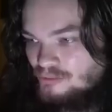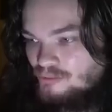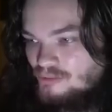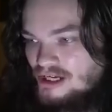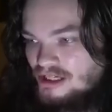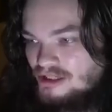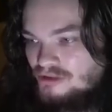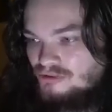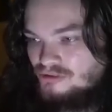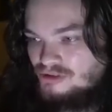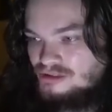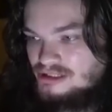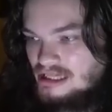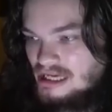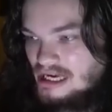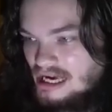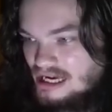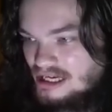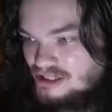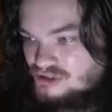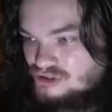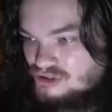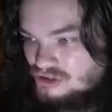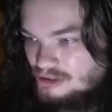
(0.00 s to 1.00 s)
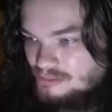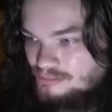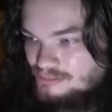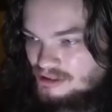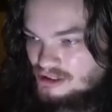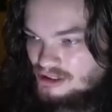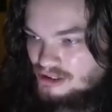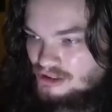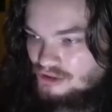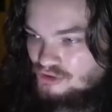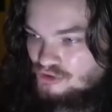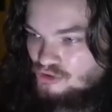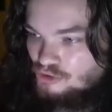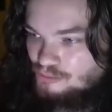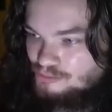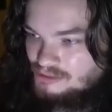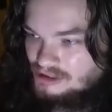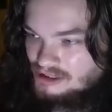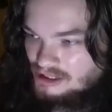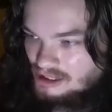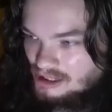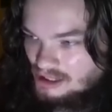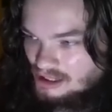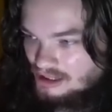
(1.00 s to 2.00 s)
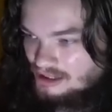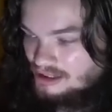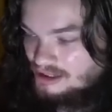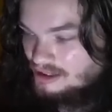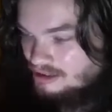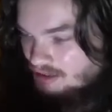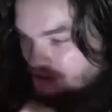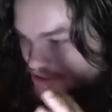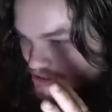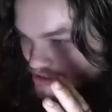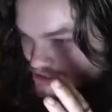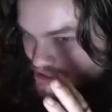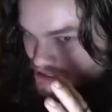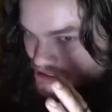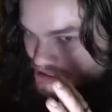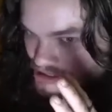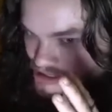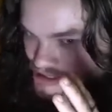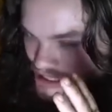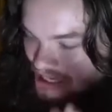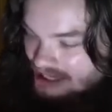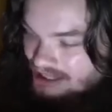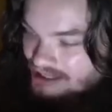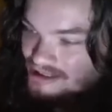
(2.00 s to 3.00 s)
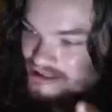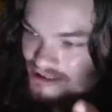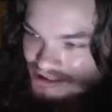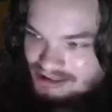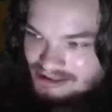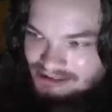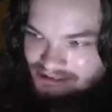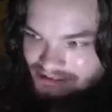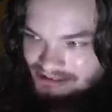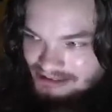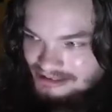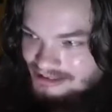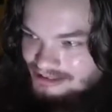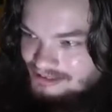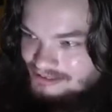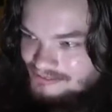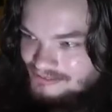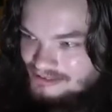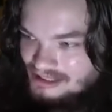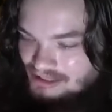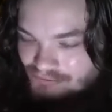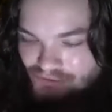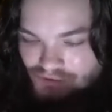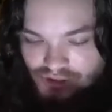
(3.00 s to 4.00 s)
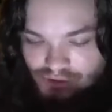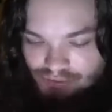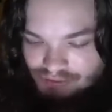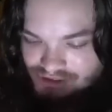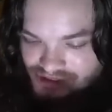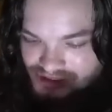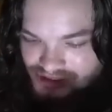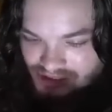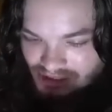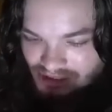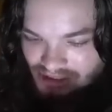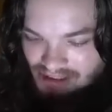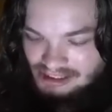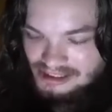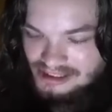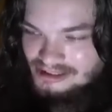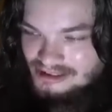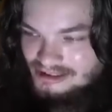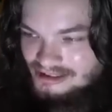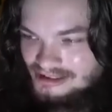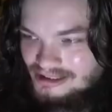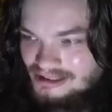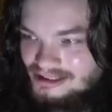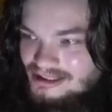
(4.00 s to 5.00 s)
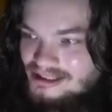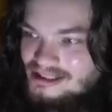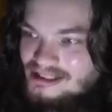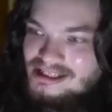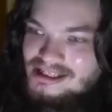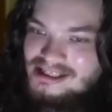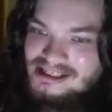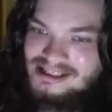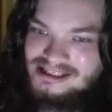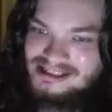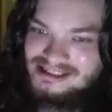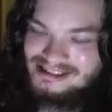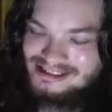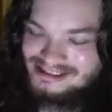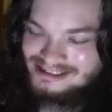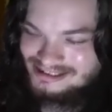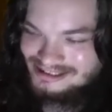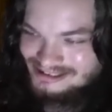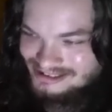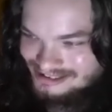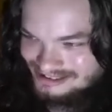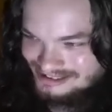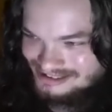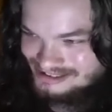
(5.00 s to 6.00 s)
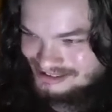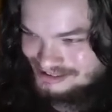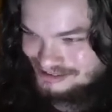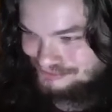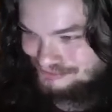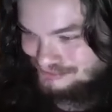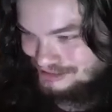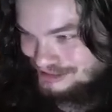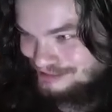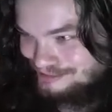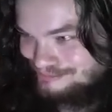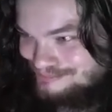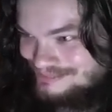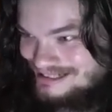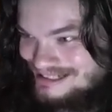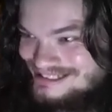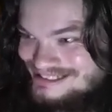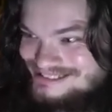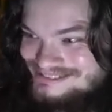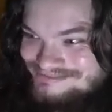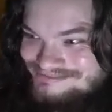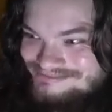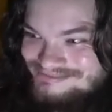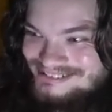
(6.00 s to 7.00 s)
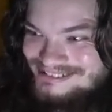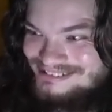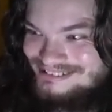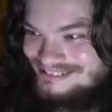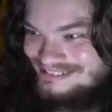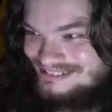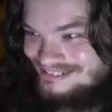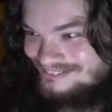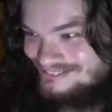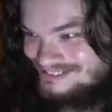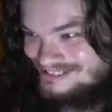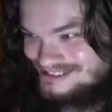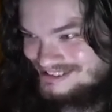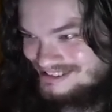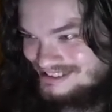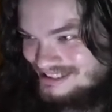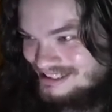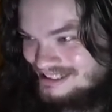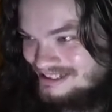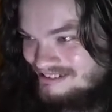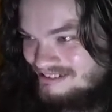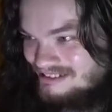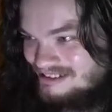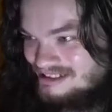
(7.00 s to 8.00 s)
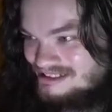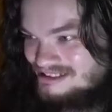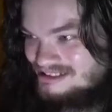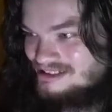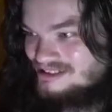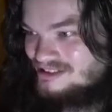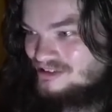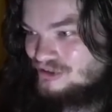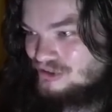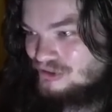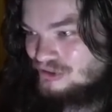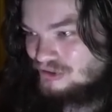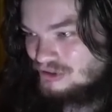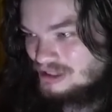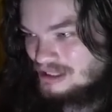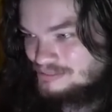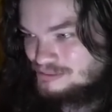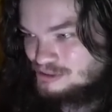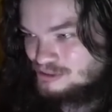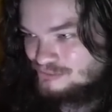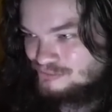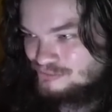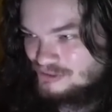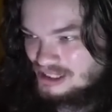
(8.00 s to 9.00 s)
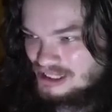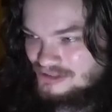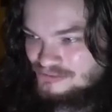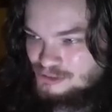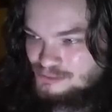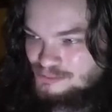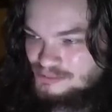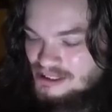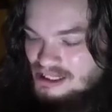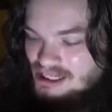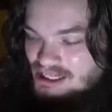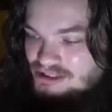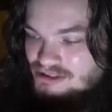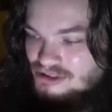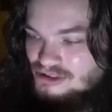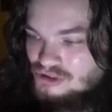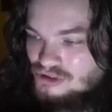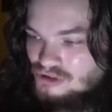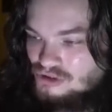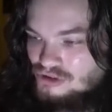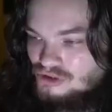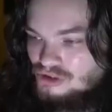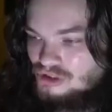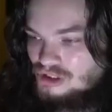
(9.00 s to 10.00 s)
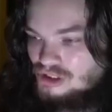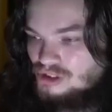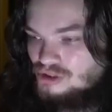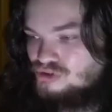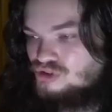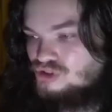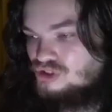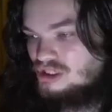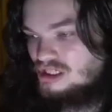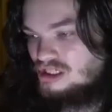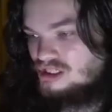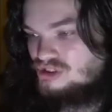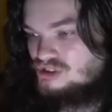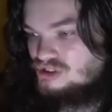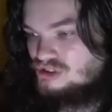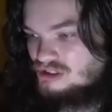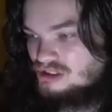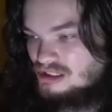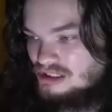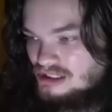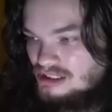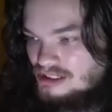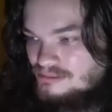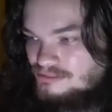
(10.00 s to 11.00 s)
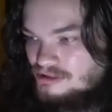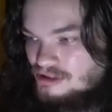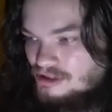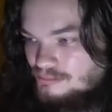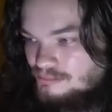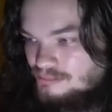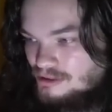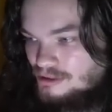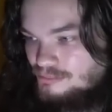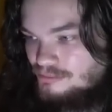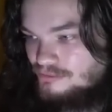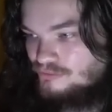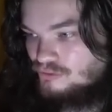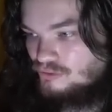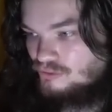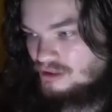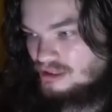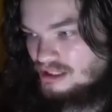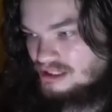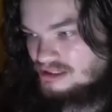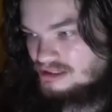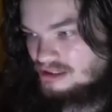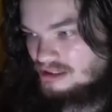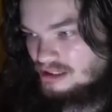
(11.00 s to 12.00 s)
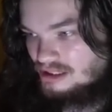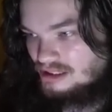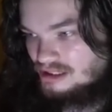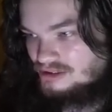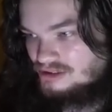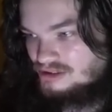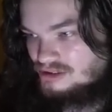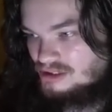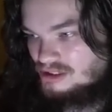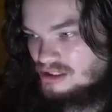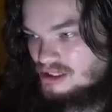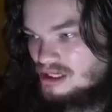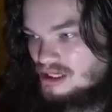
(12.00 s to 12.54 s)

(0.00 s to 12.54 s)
Wagner has actually begun a coup d'état. Technically, even though this is unlikely, this is a real possibility, which is hilarious. Or option five, it's behind the curtain negotiations get nipped in the bud before it escalates.